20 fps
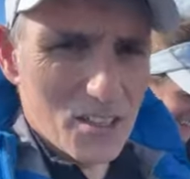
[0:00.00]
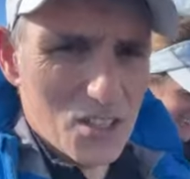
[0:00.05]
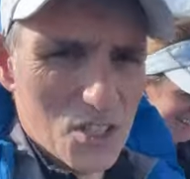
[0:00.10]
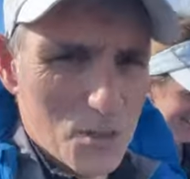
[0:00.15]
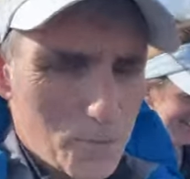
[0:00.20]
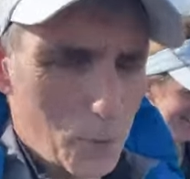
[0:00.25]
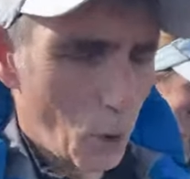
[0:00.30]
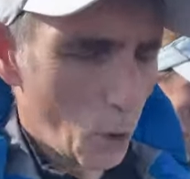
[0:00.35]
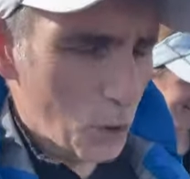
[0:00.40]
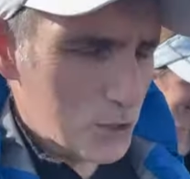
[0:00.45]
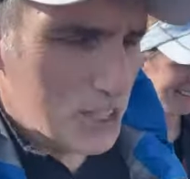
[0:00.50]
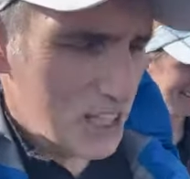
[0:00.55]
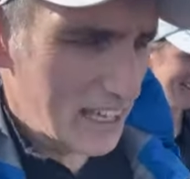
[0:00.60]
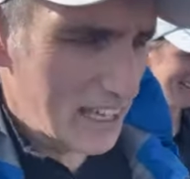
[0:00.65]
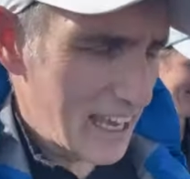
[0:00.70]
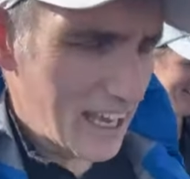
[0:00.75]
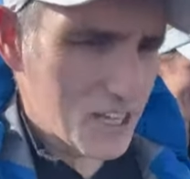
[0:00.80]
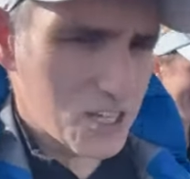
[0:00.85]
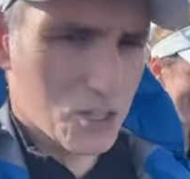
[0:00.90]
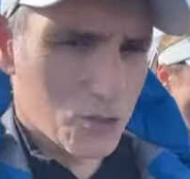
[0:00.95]
sporting
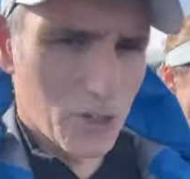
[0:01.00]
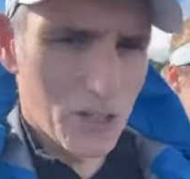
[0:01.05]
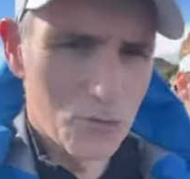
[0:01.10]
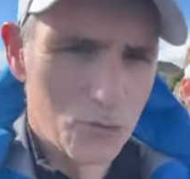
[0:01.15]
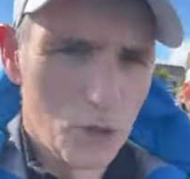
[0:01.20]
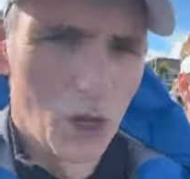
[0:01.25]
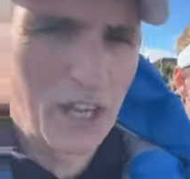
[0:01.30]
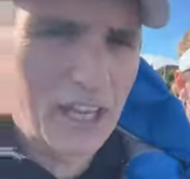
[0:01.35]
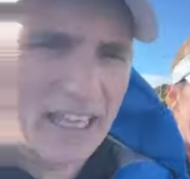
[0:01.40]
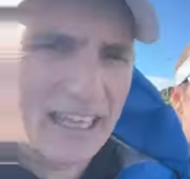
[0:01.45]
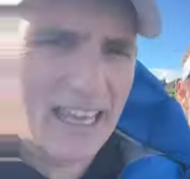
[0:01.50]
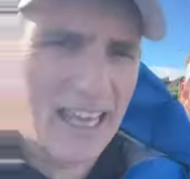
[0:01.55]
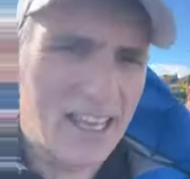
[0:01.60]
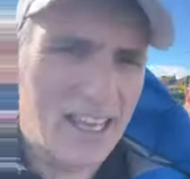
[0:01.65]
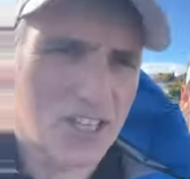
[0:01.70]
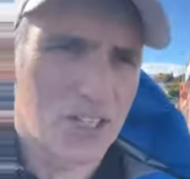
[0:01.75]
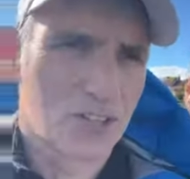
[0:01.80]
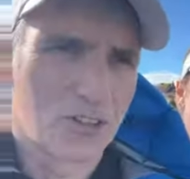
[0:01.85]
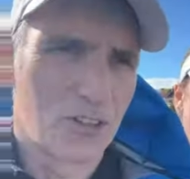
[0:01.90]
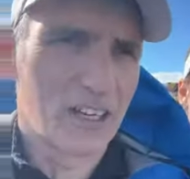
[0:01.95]
history, running
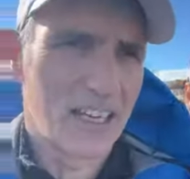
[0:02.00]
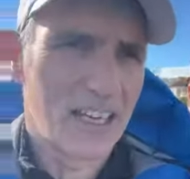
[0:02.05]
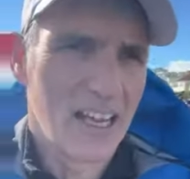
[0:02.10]
history.